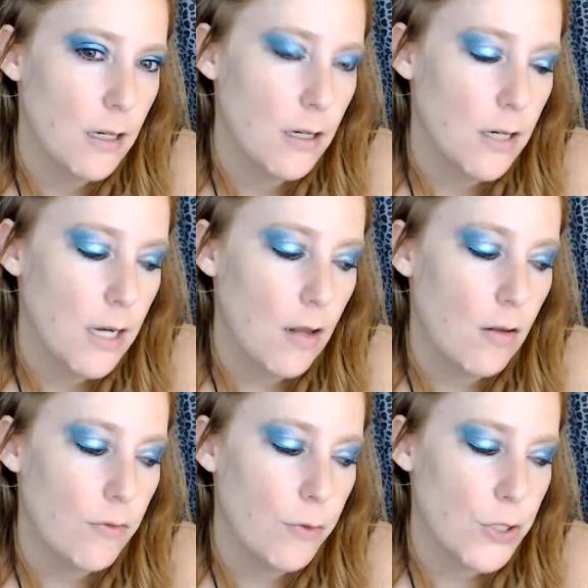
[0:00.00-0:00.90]
Now,
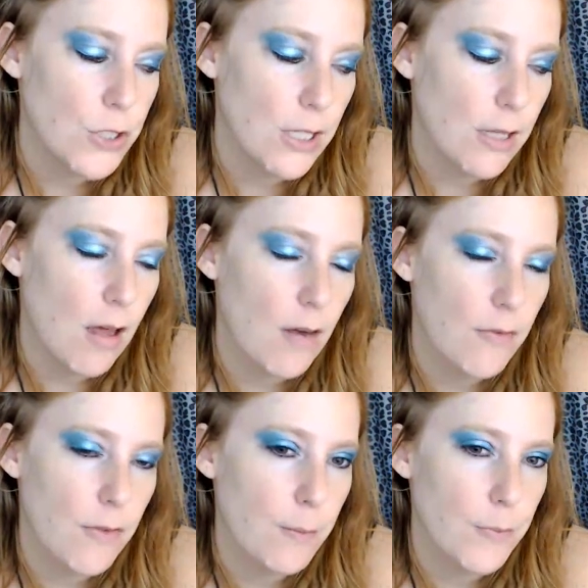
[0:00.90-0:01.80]
unfortunately, a lot of
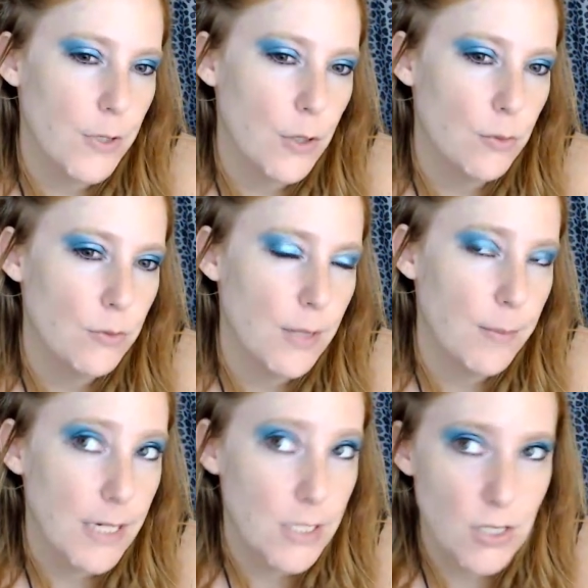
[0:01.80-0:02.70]
them, you know, they
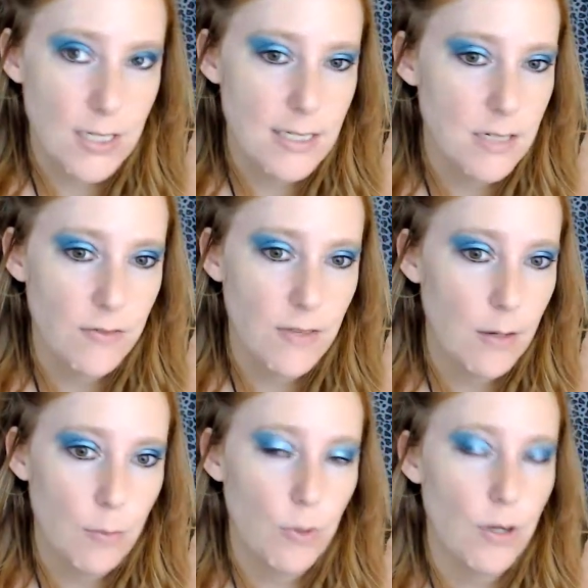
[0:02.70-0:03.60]
might just, if they
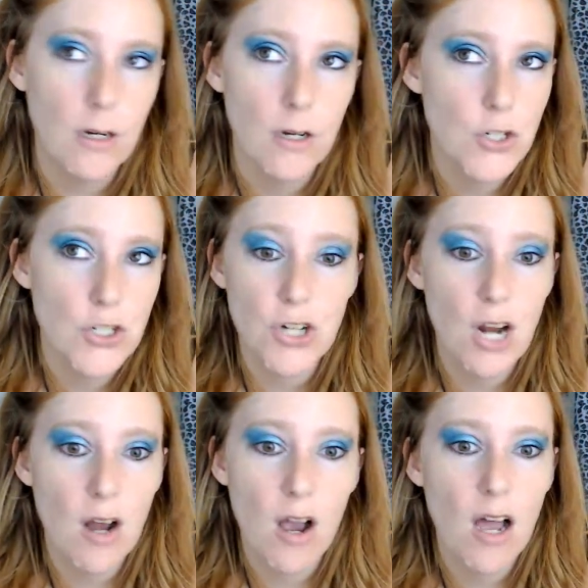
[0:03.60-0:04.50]
were
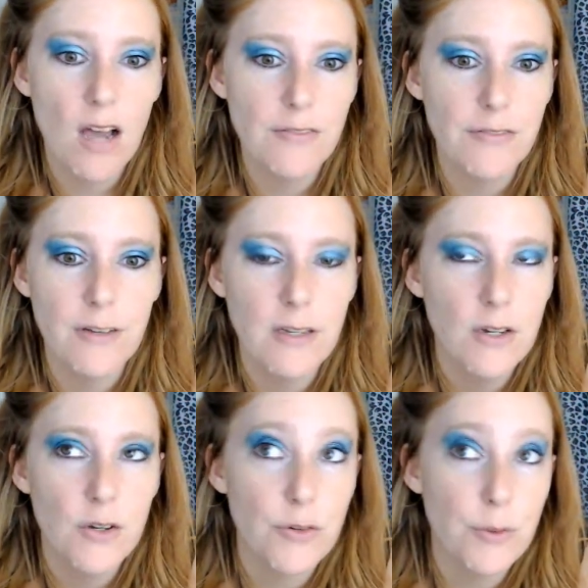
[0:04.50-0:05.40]
shut off
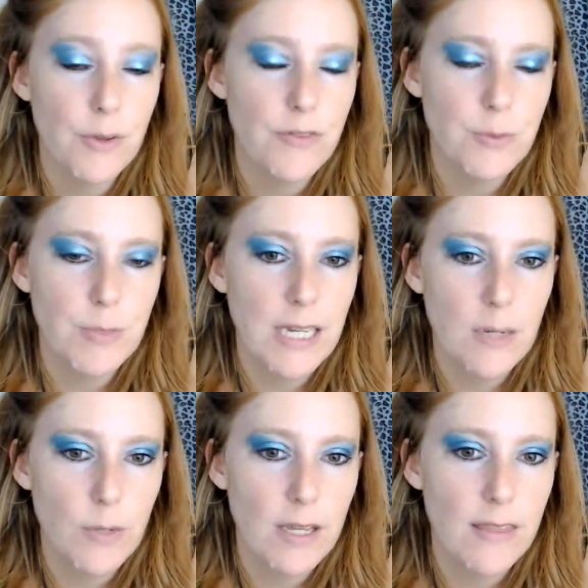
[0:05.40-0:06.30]
from love to
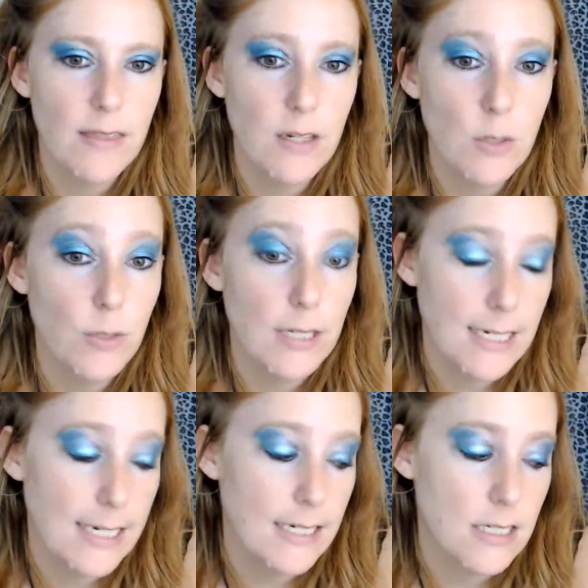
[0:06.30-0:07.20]
begin with, then you really
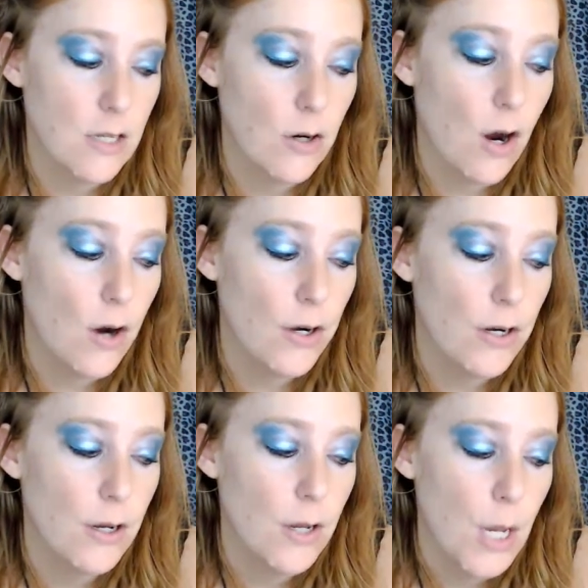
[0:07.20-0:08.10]
didn't get to their heart.
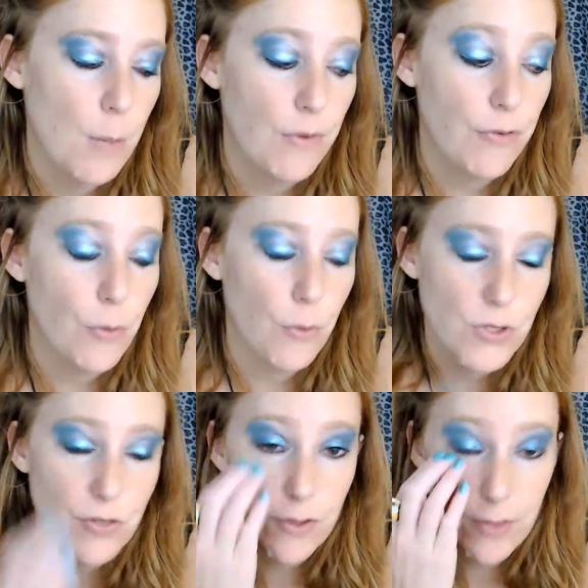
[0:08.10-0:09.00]
But for
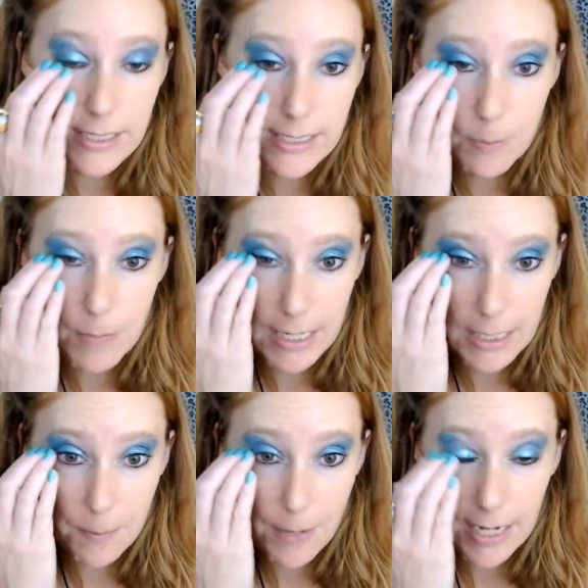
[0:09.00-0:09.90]
those of you that did make an
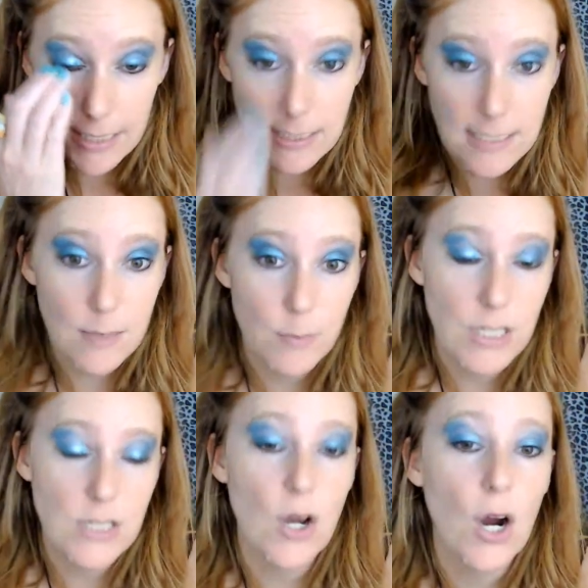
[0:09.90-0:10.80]
impact on
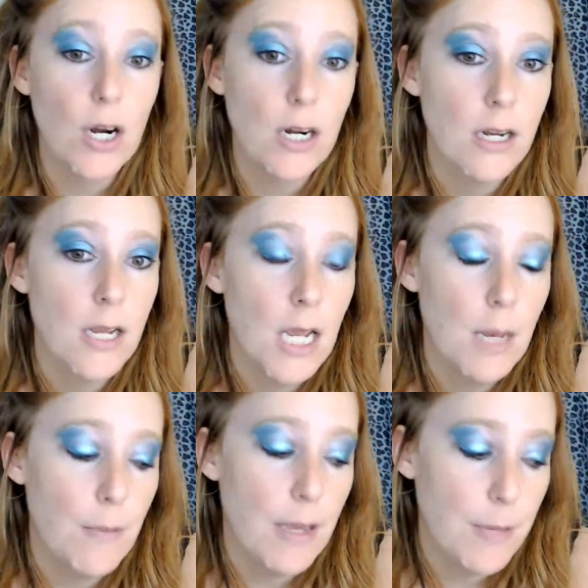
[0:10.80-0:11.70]
somebody's heart,
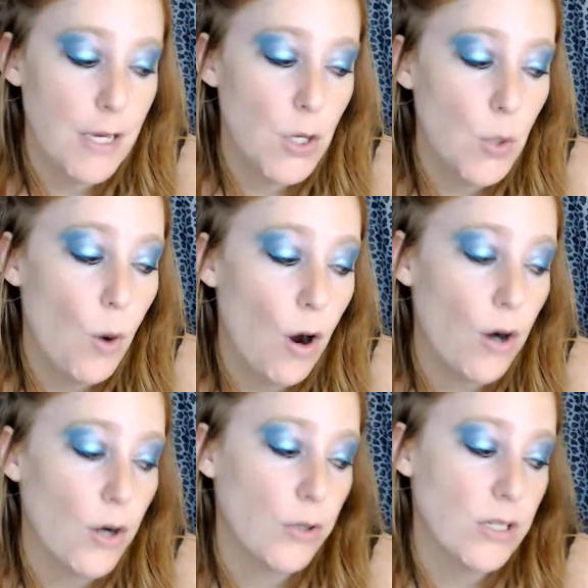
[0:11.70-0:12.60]
maybe you
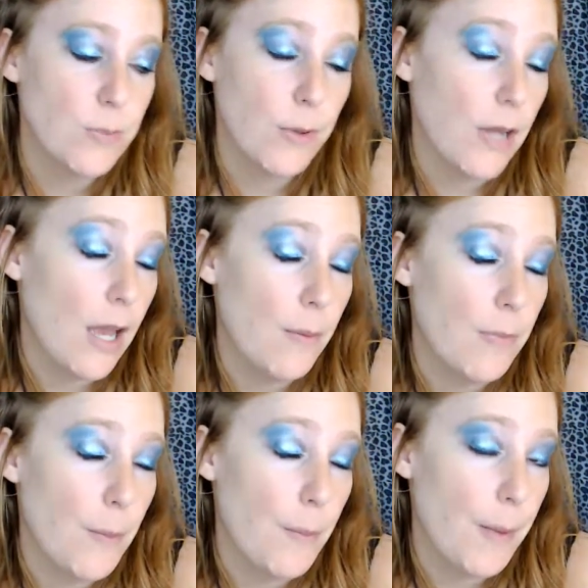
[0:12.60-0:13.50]
are going to be able to help
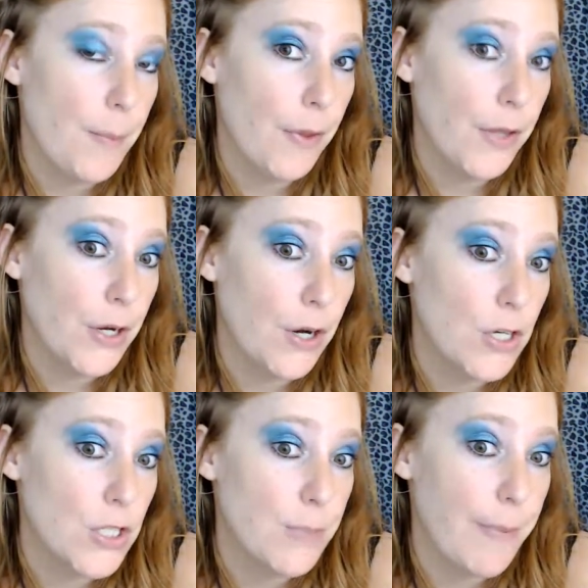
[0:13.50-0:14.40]
them by pulling your
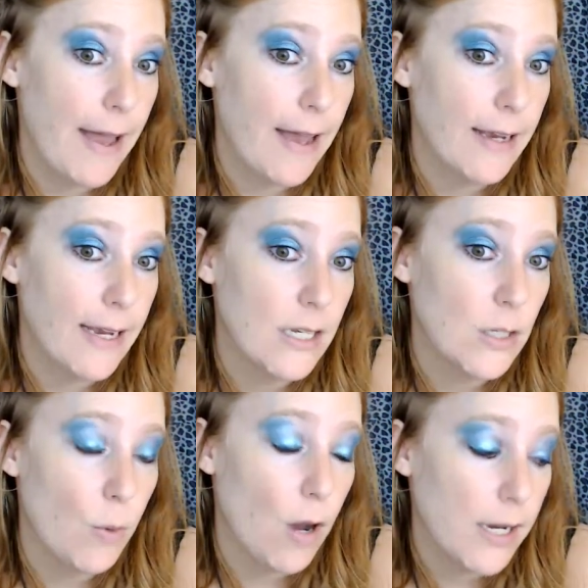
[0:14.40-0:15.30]
energy back, and you
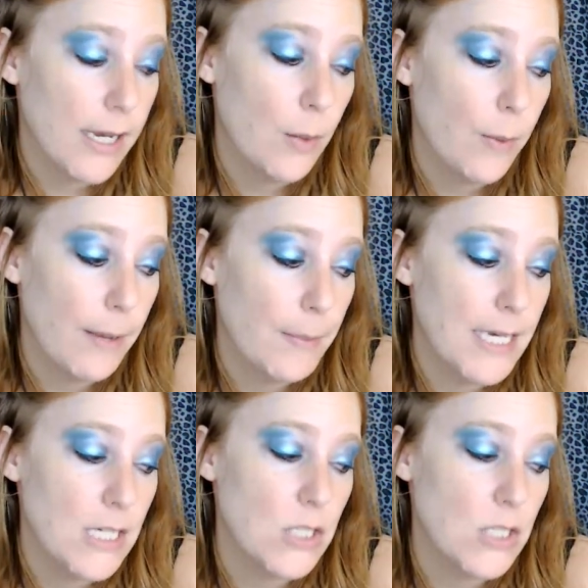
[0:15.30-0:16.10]
walking away, because you